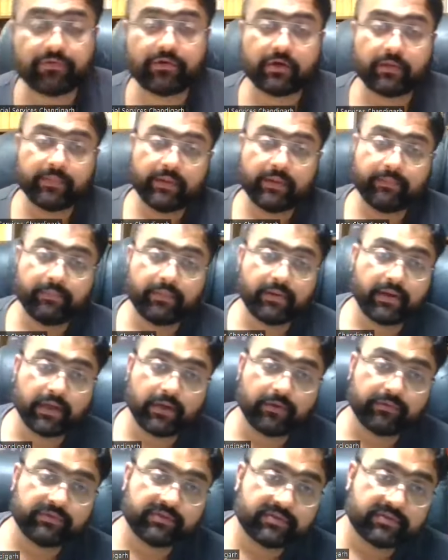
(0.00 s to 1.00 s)
you will remember
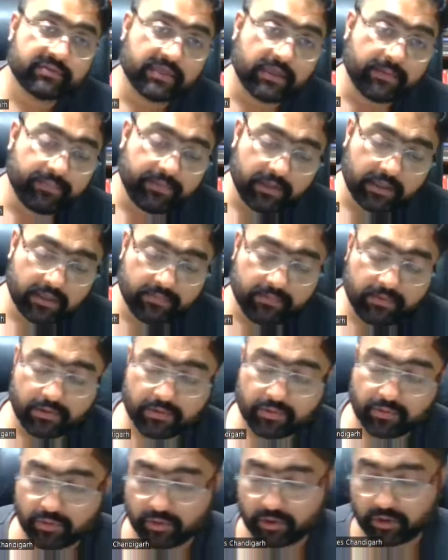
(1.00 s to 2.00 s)
now this is
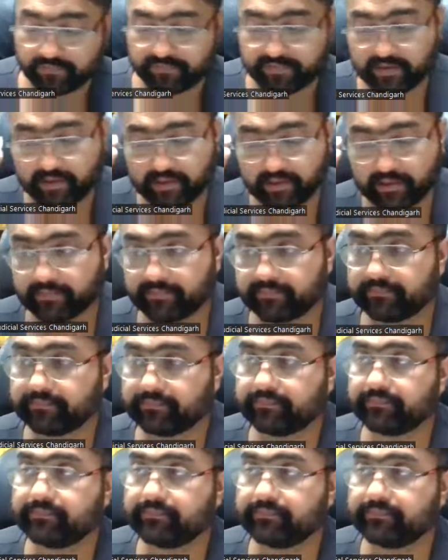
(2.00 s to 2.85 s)
applicable to whole of India.